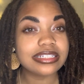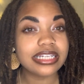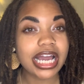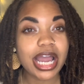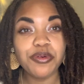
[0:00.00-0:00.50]

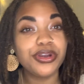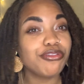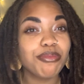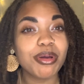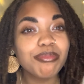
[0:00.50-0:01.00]
I want to
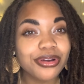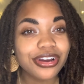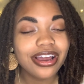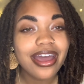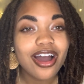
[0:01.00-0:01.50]

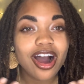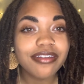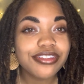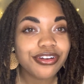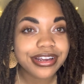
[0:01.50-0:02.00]
remember all of
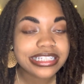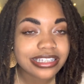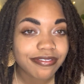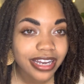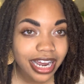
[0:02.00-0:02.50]
the great
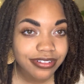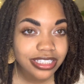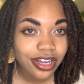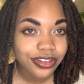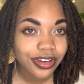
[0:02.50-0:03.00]
stuff that I have to
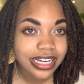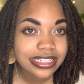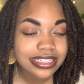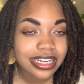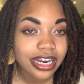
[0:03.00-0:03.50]
tell you
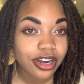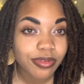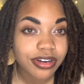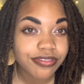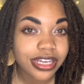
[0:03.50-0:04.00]
guys and I don't
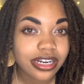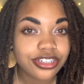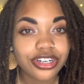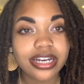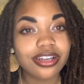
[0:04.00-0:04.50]
want to forget it
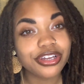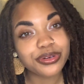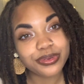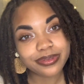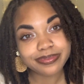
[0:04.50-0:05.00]
trying to look cool.